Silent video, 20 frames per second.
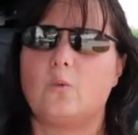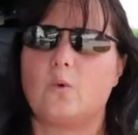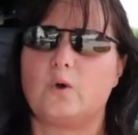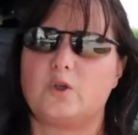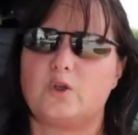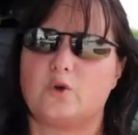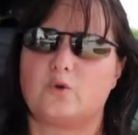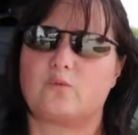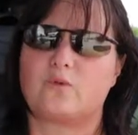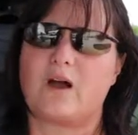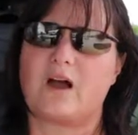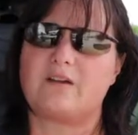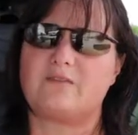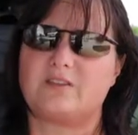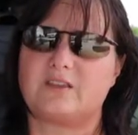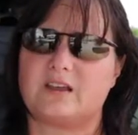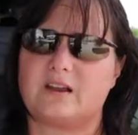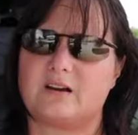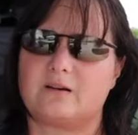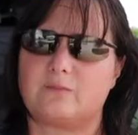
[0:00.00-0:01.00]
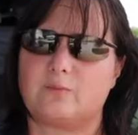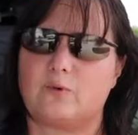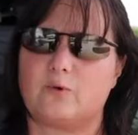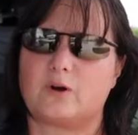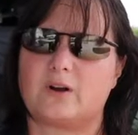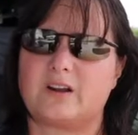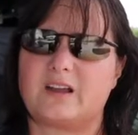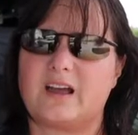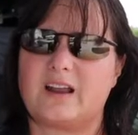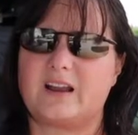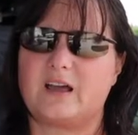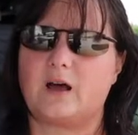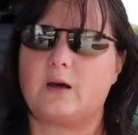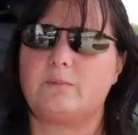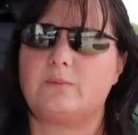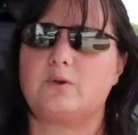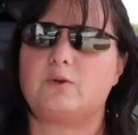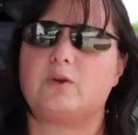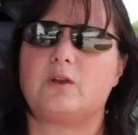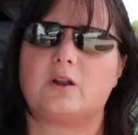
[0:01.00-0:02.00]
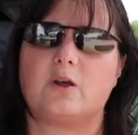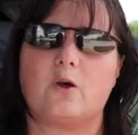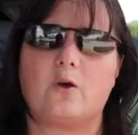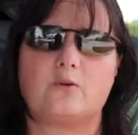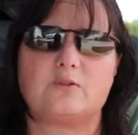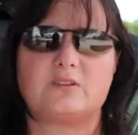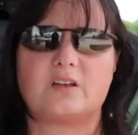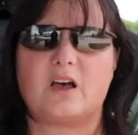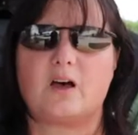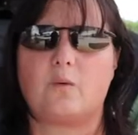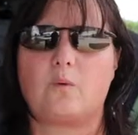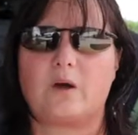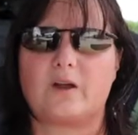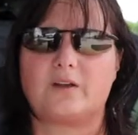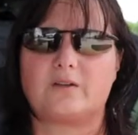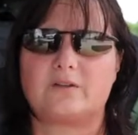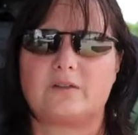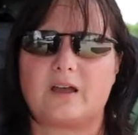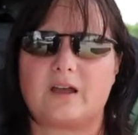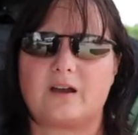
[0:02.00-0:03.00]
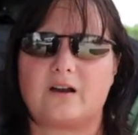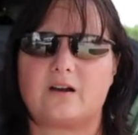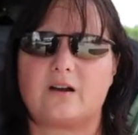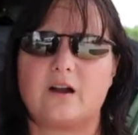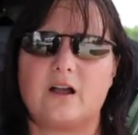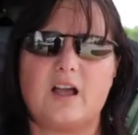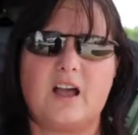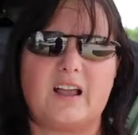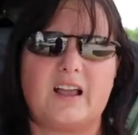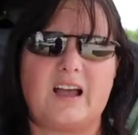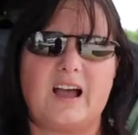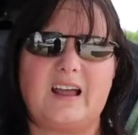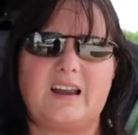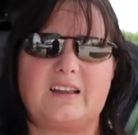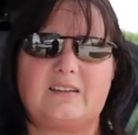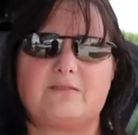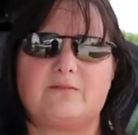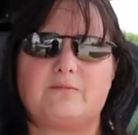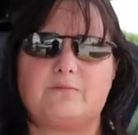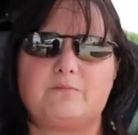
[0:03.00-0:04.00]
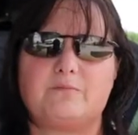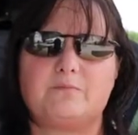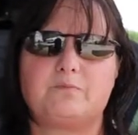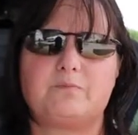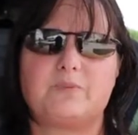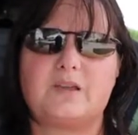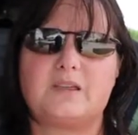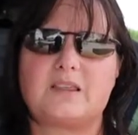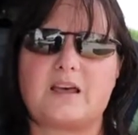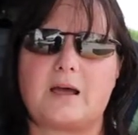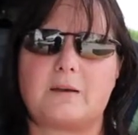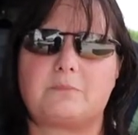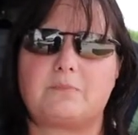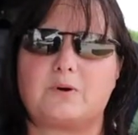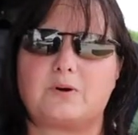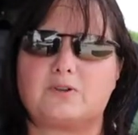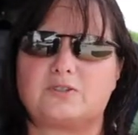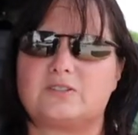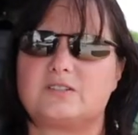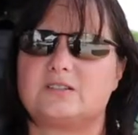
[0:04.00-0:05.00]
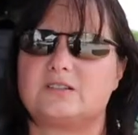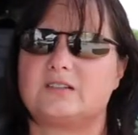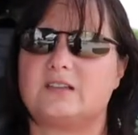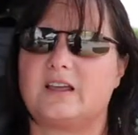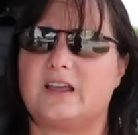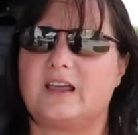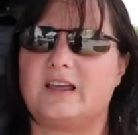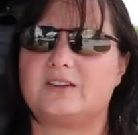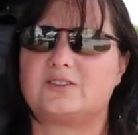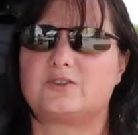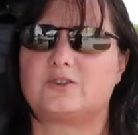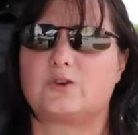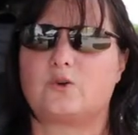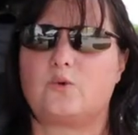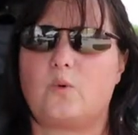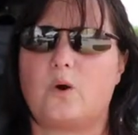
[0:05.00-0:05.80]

when you arrive at the airport, kind of help you get a hotel while you're there, kind of be that person to answer the